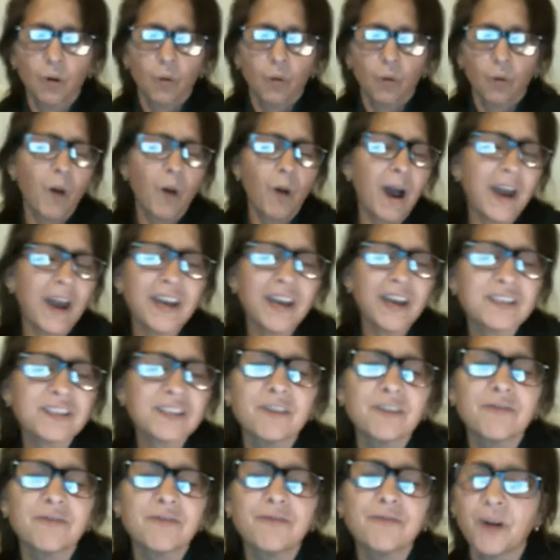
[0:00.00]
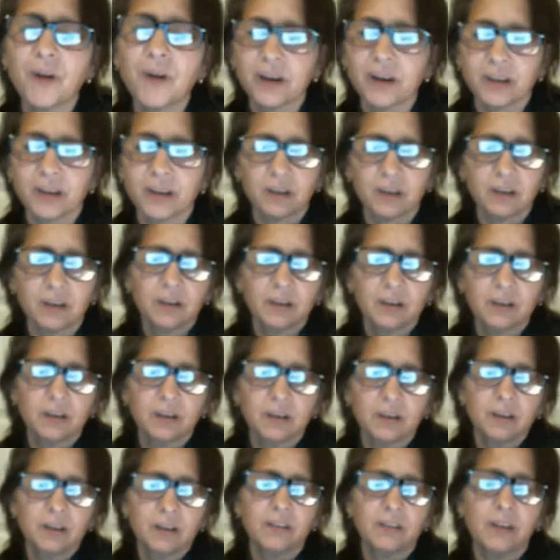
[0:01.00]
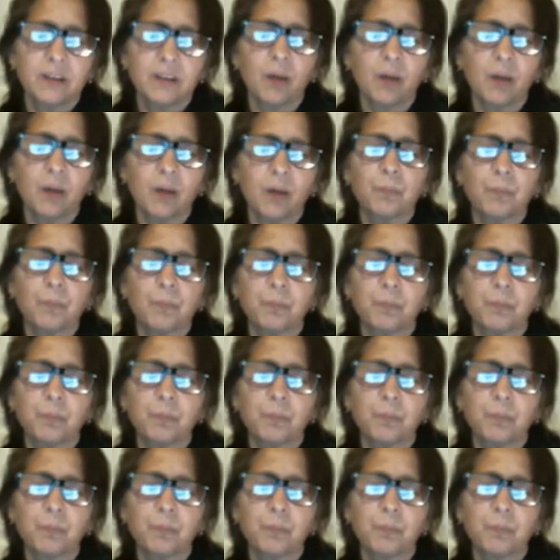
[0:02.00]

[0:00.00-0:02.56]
why is it funny that